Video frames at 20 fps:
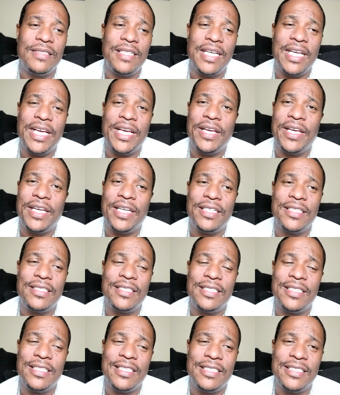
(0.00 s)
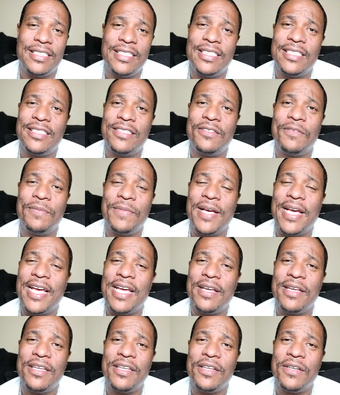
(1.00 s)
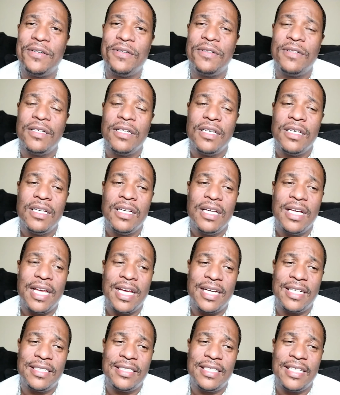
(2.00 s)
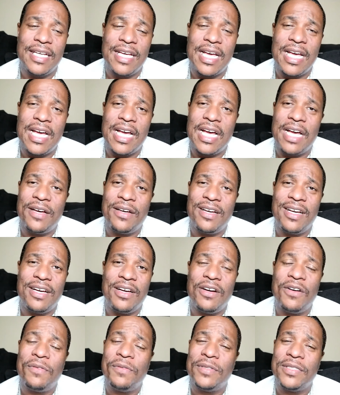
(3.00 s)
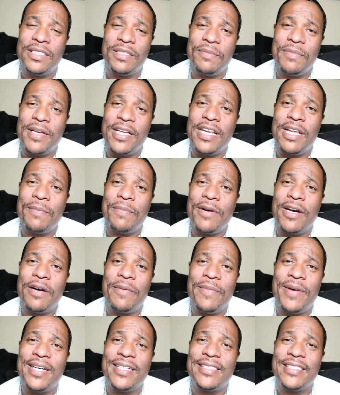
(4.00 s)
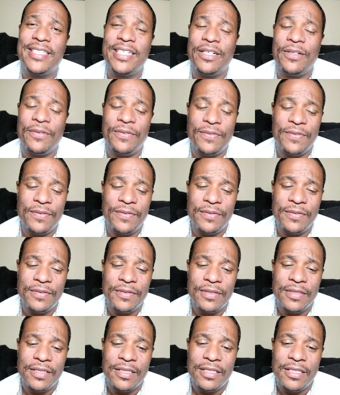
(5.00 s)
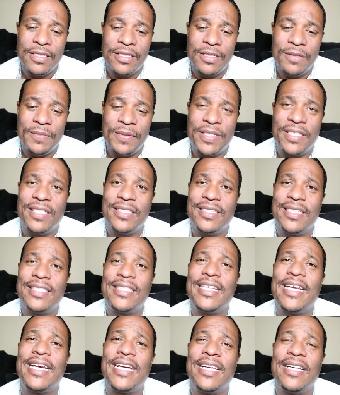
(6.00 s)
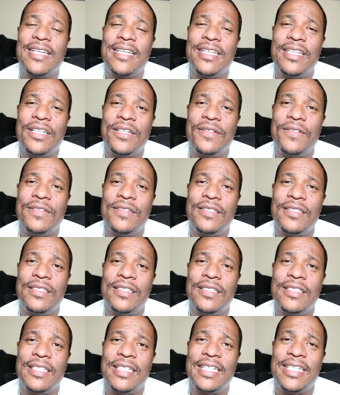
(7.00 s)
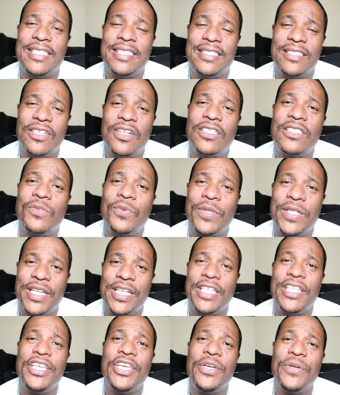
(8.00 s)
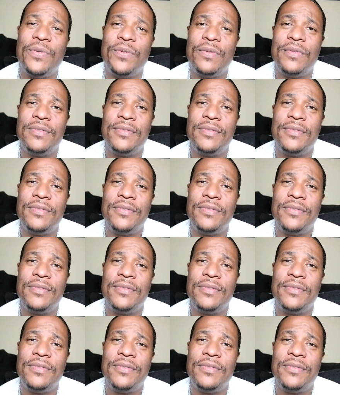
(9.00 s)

It's just so bad, Like I said, I always admit about myself because I think, it starts within you.